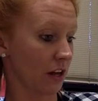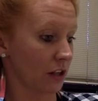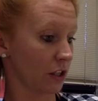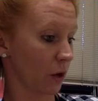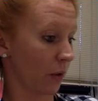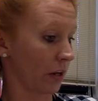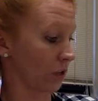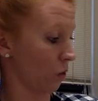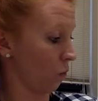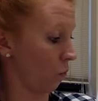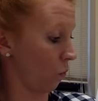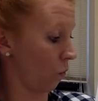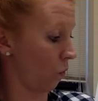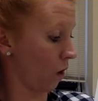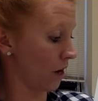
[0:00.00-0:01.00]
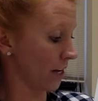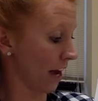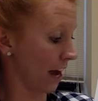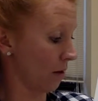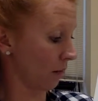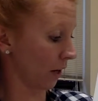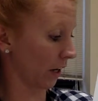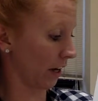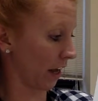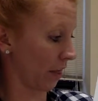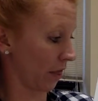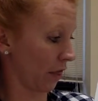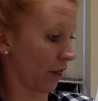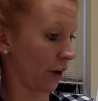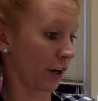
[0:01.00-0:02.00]
So it's 1 hour
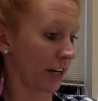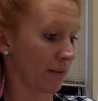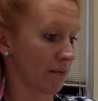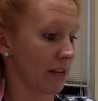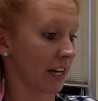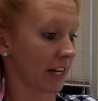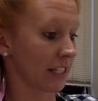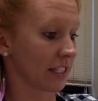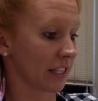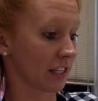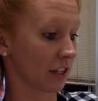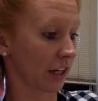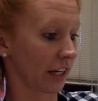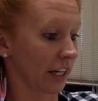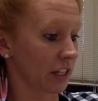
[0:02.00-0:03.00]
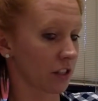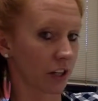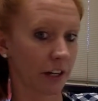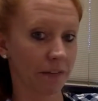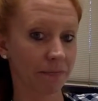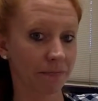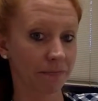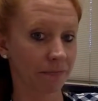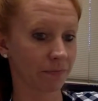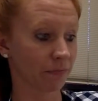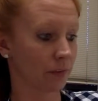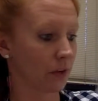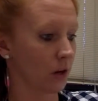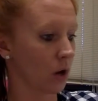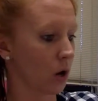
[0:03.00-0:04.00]
and 30 minutes is our answer.
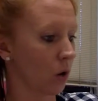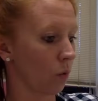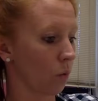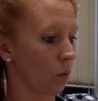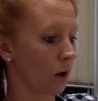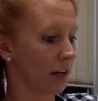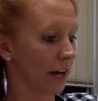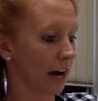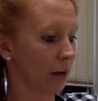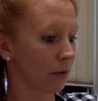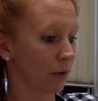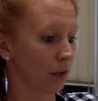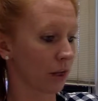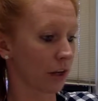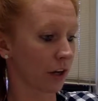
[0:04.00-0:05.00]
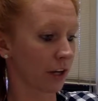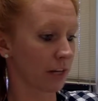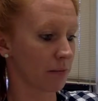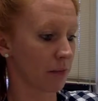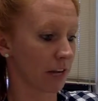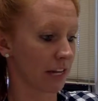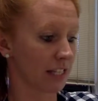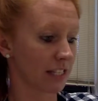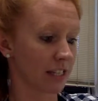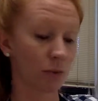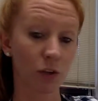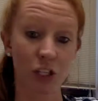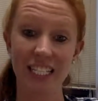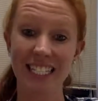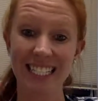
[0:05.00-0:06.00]
1 hour and 30 minutes,
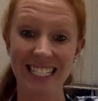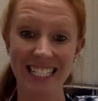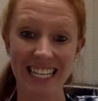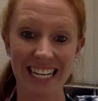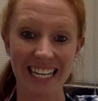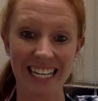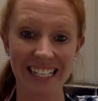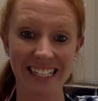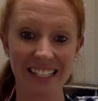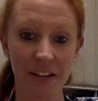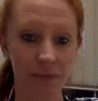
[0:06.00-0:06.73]
which is C.